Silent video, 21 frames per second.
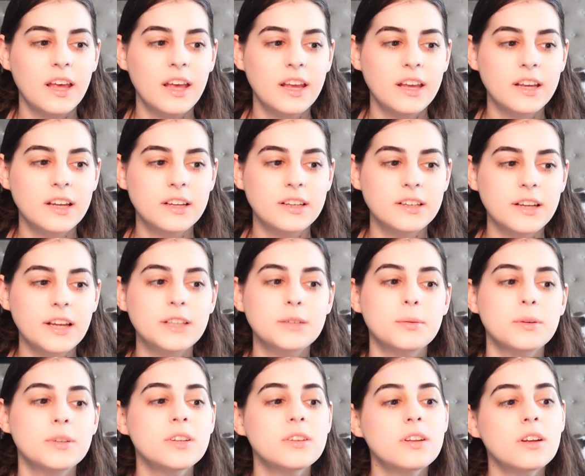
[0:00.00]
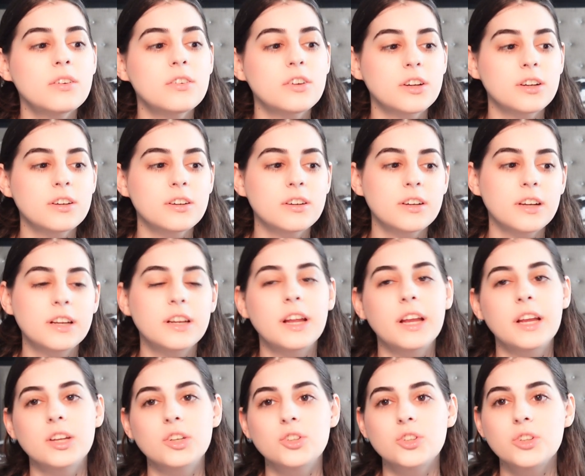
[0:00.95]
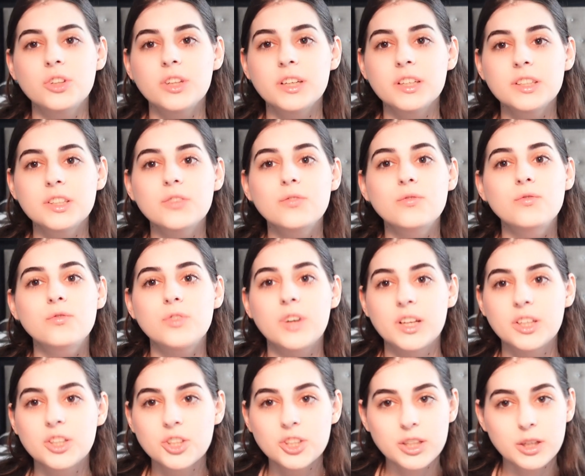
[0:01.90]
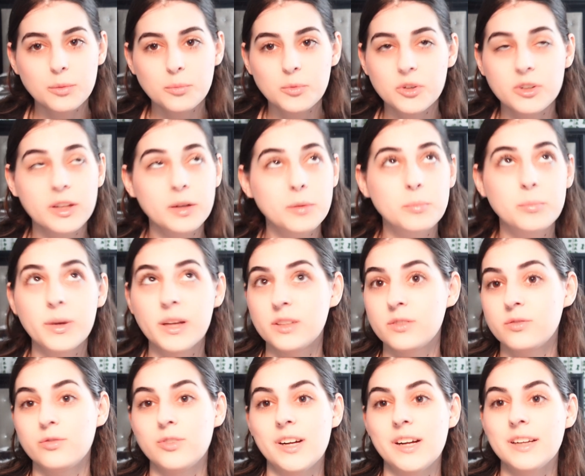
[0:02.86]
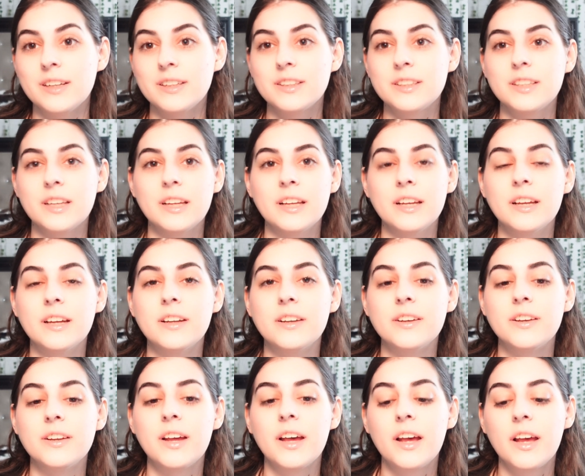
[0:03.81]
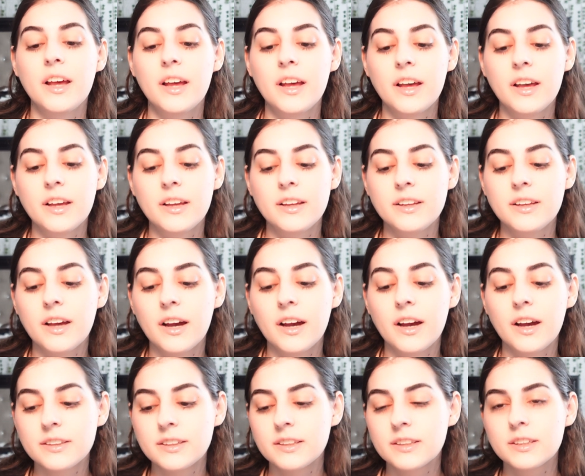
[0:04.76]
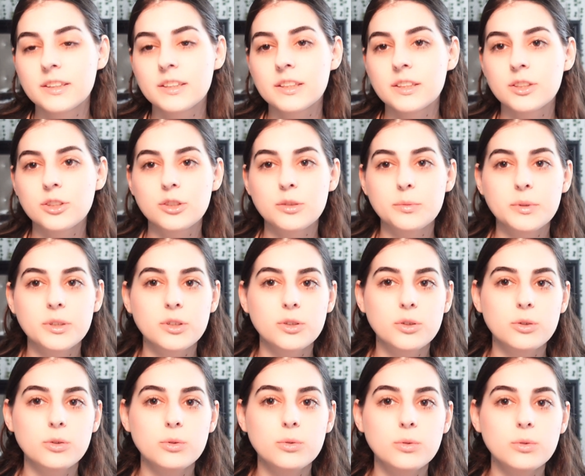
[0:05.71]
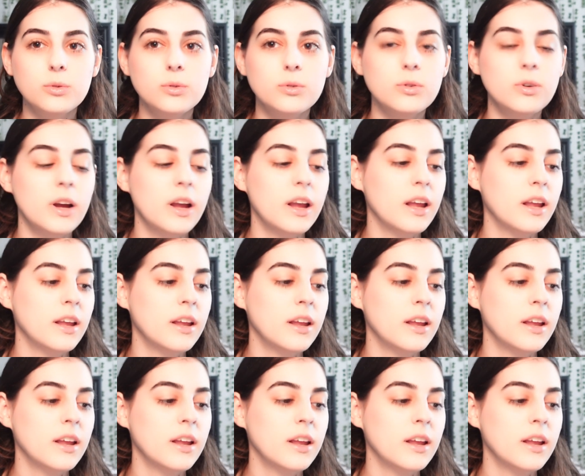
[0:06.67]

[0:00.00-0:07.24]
And I especially love her and Angela's friendship. They're like best friends, and yeah, I think it's super cool.